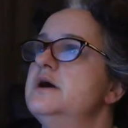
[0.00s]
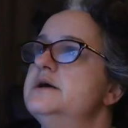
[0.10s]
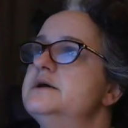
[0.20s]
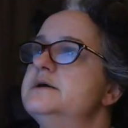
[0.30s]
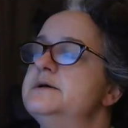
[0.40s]

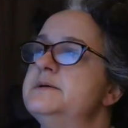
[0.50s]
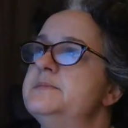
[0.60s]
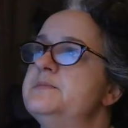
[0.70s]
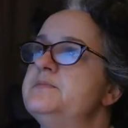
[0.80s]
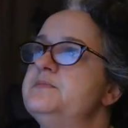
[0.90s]
Uh,
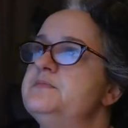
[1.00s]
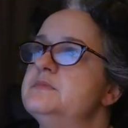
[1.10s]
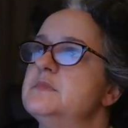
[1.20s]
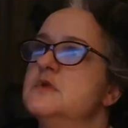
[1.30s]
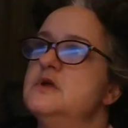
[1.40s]

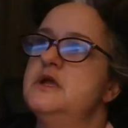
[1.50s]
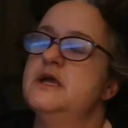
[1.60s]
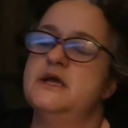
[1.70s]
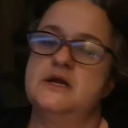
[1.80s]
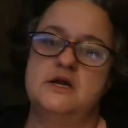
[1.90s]

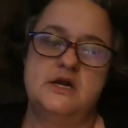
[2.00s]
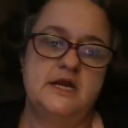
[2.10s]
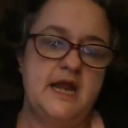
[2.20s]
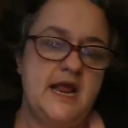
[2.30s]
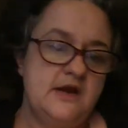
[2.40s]
and
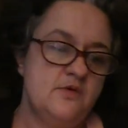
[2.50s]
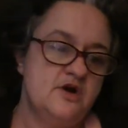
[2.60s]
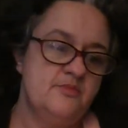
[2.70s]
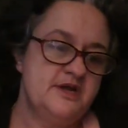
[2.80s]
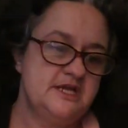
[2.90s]
in
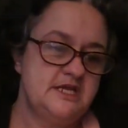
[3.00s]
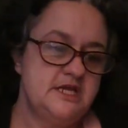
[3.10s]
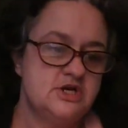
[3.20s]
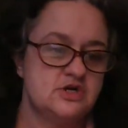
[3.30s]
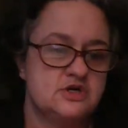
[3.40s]
anywhere but
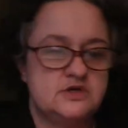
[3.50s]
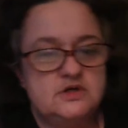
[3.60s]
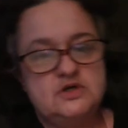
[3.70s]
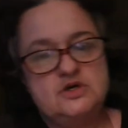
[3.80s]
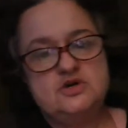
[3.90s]

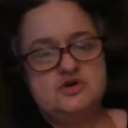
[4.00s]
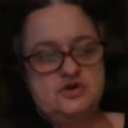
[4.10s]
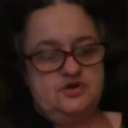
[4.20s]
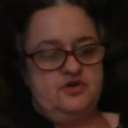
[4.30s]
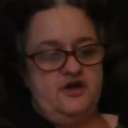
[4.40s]
here,
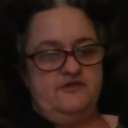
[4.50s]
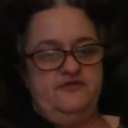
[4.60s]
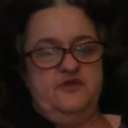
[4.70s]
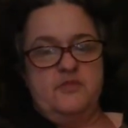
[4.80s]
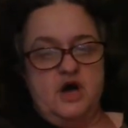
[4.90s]
you
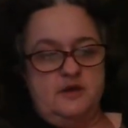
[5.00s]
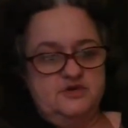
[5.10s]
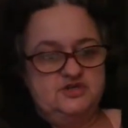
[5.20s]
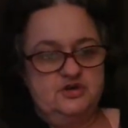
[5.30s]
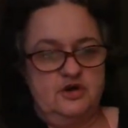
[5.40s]
have the mom
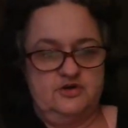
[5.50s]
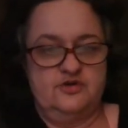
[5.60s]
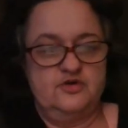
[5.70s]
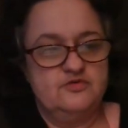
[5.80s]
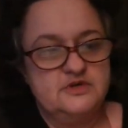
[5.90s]
and
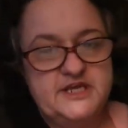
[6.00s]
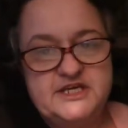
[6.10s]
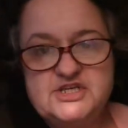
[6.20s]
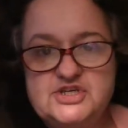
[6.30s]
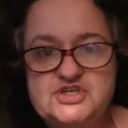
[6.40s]
daughter
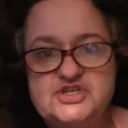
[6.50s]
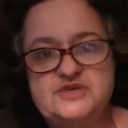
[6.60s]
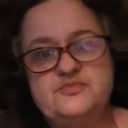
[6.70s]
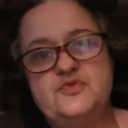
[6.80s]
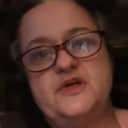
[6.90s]

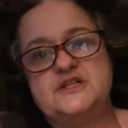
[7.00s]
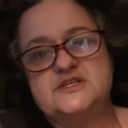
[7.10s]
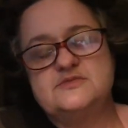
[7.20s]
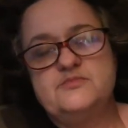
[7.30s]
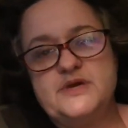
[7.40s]
relationship
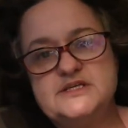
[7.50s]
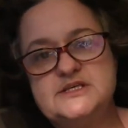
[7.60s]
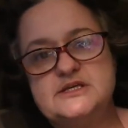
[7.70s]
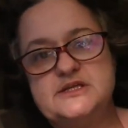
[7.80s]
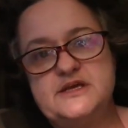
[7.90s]
that's
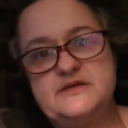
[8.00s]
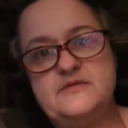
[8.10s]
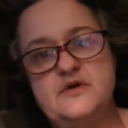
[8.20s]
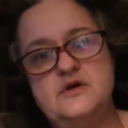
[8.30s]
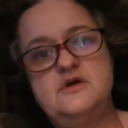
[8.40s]
basically
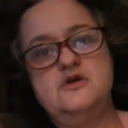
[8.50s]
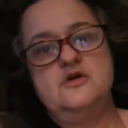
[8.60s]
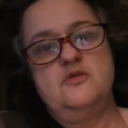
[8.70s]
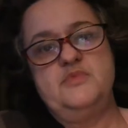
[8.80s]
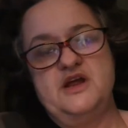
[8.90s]

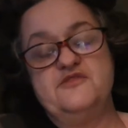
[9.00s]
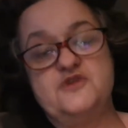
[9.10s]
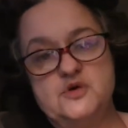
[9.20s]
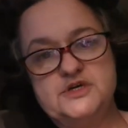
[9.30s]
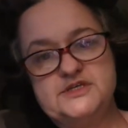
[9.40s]
being
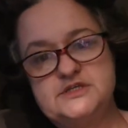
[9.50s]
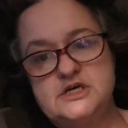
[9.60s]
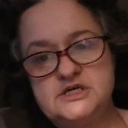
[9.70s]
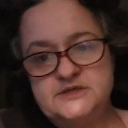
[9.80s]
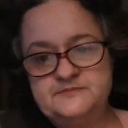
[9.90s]
focused
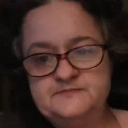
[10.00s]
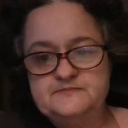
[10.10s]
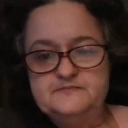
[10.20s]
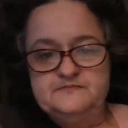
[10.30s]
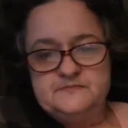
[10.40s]
on.
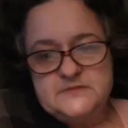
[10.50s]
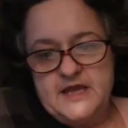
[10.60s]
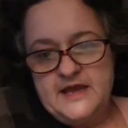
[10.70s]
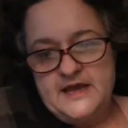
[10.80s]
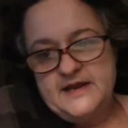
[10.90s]

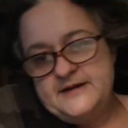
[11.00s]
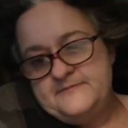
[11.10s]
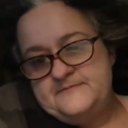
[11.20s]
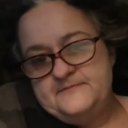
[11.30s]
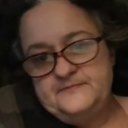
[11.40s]

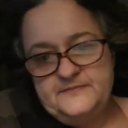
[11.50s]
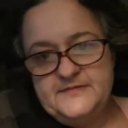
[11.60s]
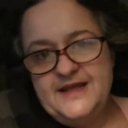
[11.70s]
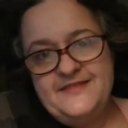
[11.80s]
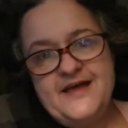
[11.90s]
And
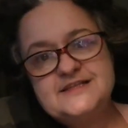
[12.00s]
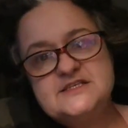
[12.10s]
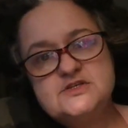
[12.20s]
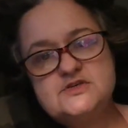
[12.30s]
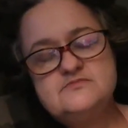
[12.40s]

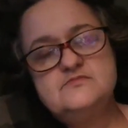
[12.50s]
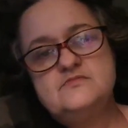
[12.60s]
that's